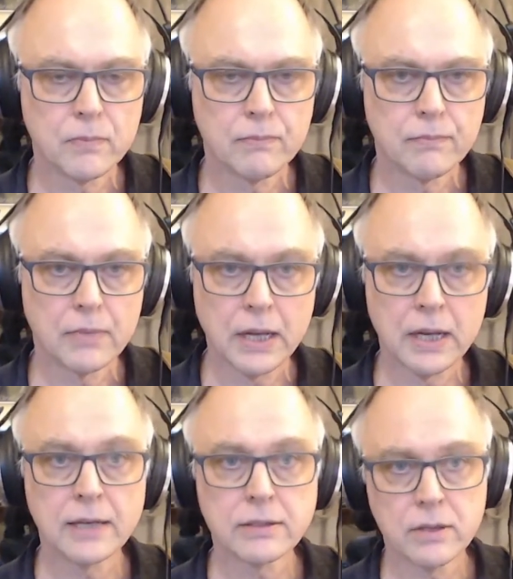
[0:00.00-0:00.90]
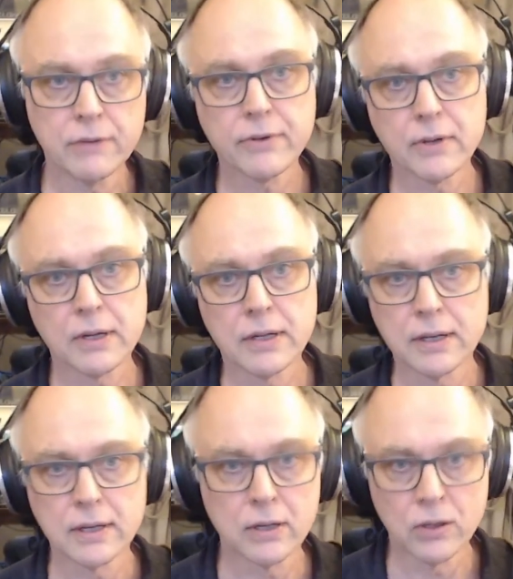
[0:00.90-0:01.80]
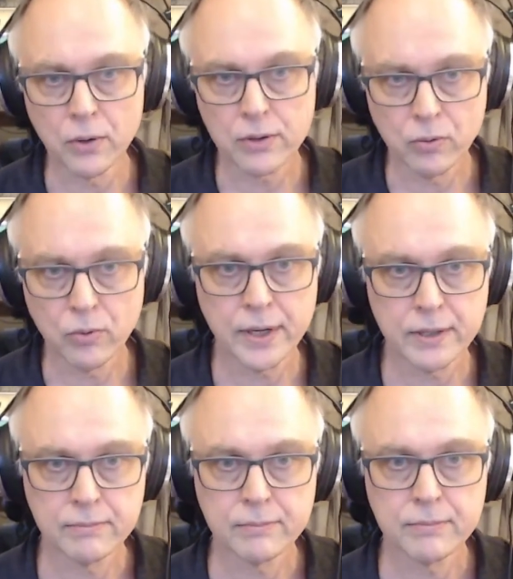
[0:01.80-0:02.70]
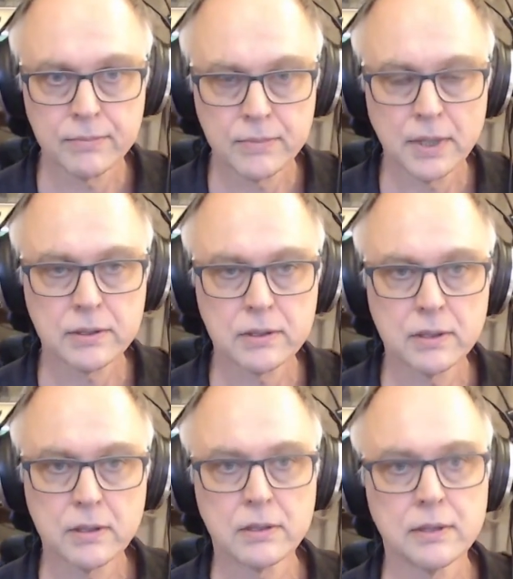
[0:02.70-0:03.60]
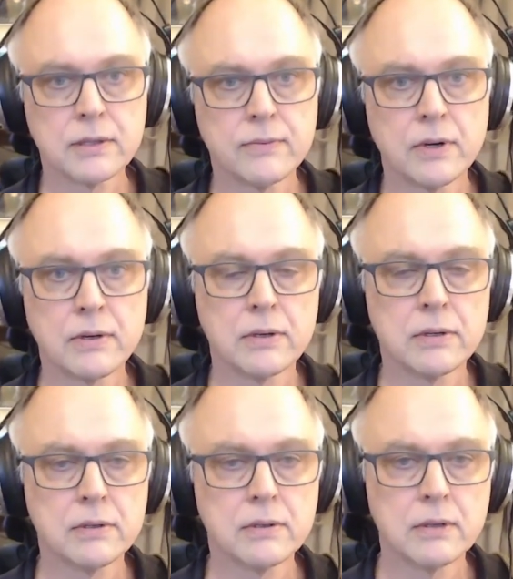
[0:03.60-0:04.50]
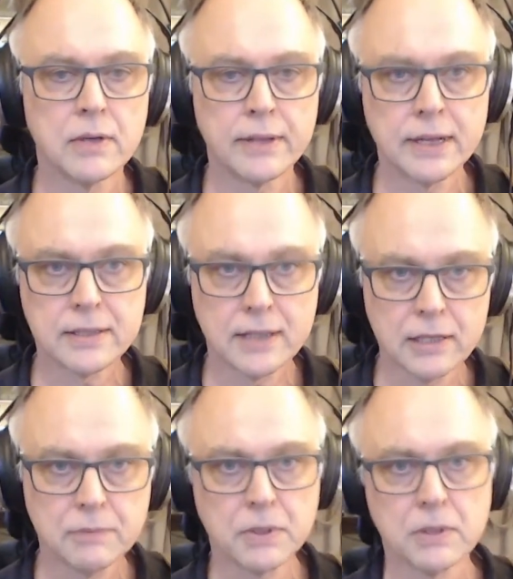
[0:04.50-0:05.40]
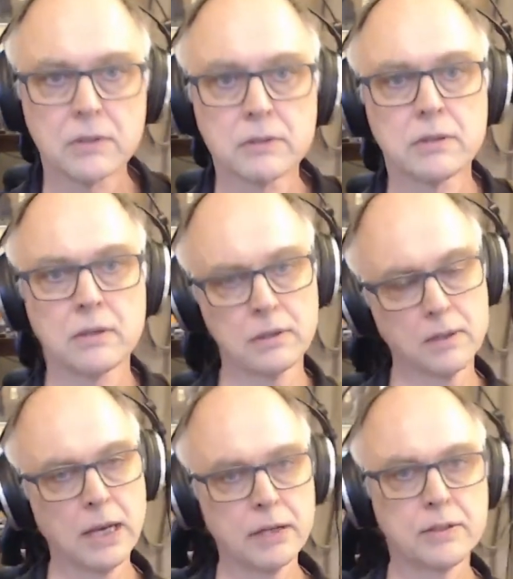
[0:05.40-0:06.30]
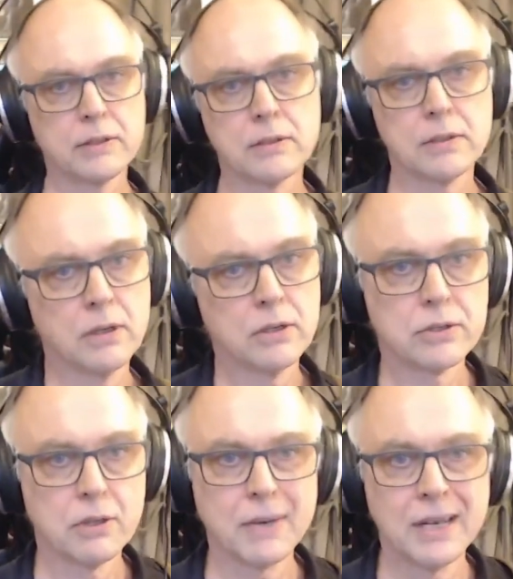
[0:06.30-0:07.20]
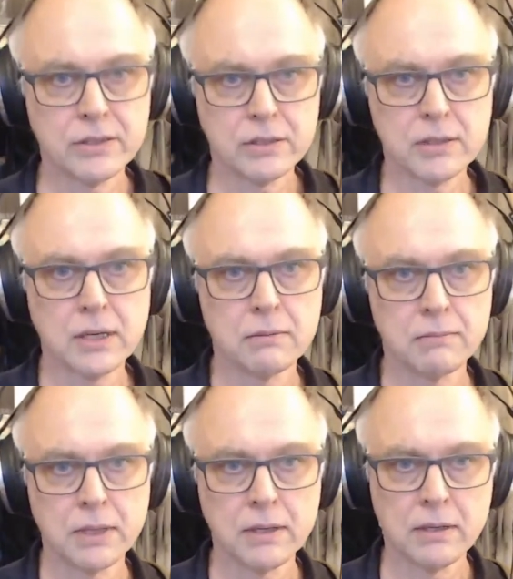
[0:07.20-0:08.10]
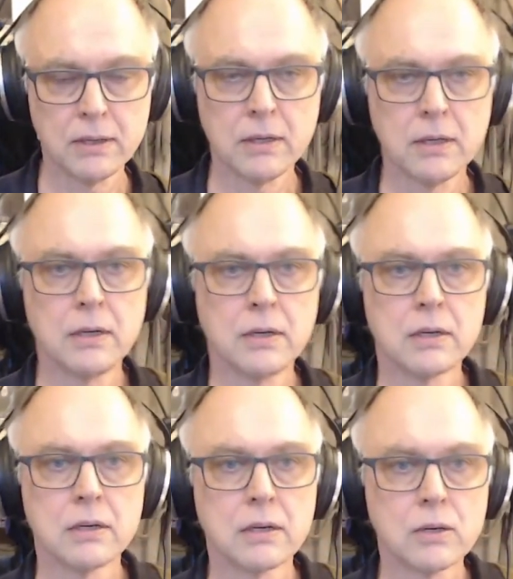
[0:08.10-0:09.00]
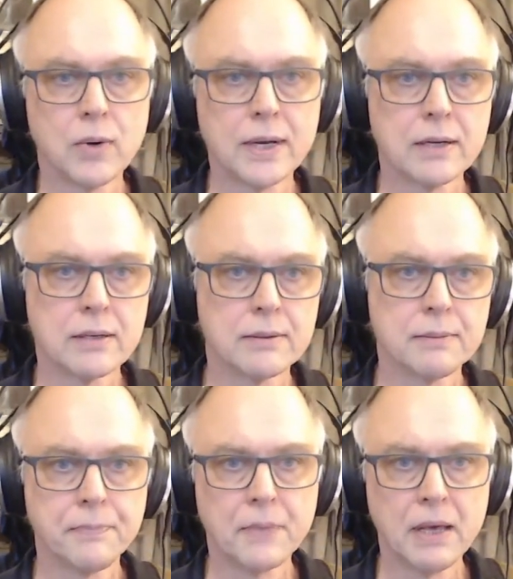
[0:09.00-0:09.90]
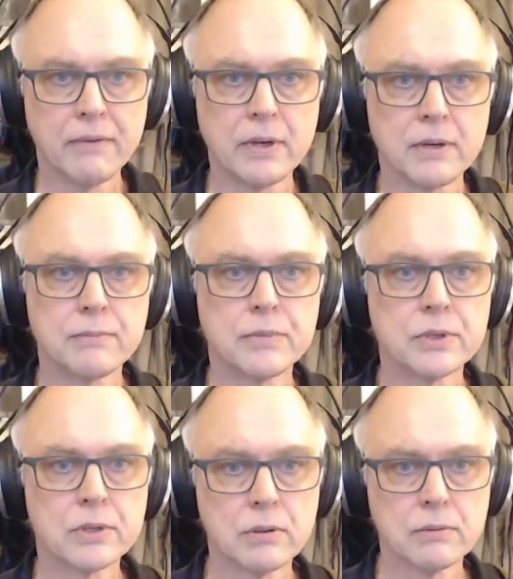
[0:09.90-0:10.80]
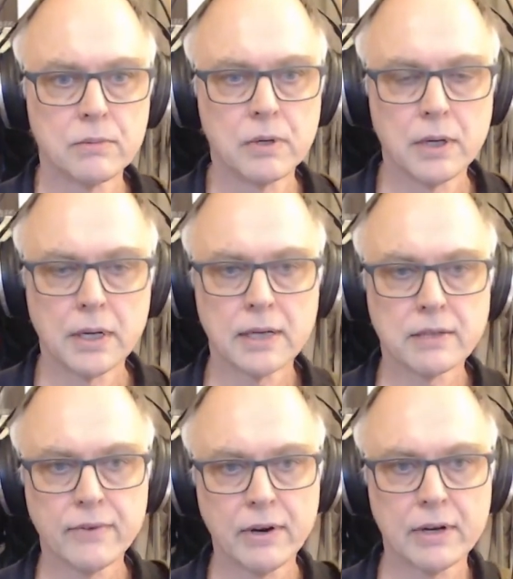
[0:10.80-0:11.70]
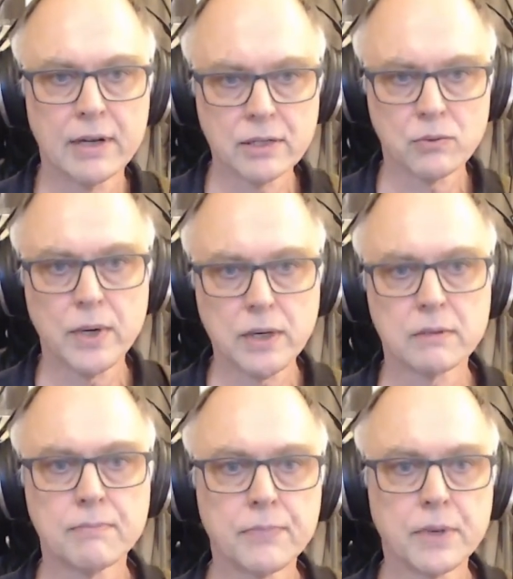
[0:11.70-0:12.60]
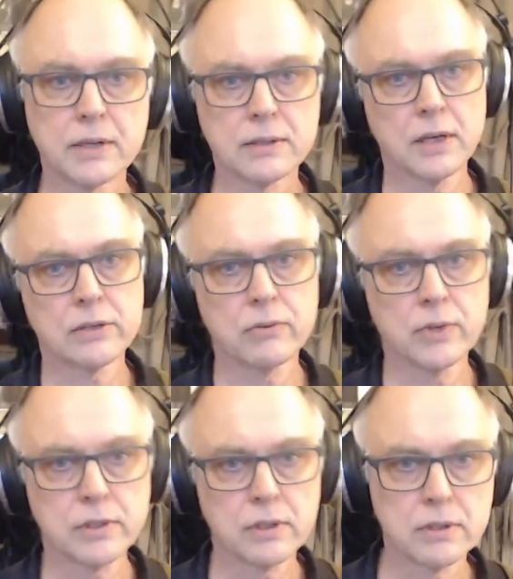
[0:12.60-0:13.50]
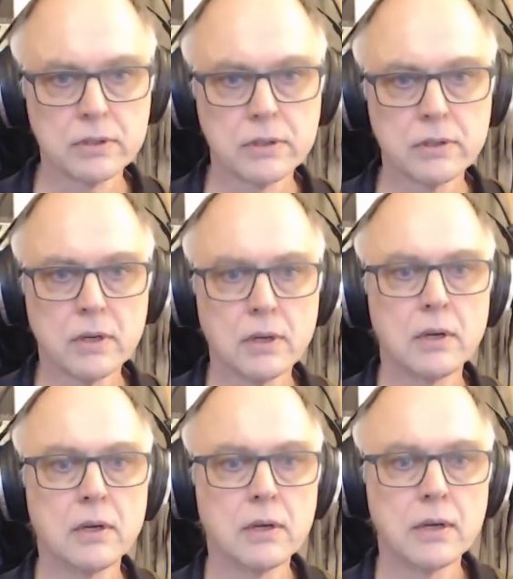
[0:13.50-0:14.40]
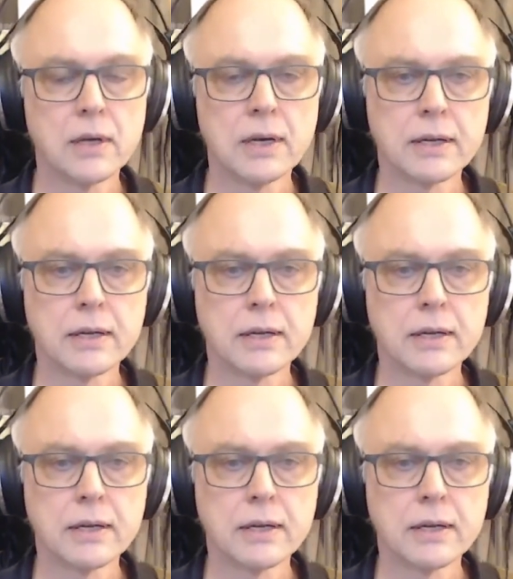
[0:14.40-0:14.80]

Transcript: it has definitely lowered the weight. That's very, and that's nice because some ash can be quite heavy. So it has a very nice weight. It has nice resonance, and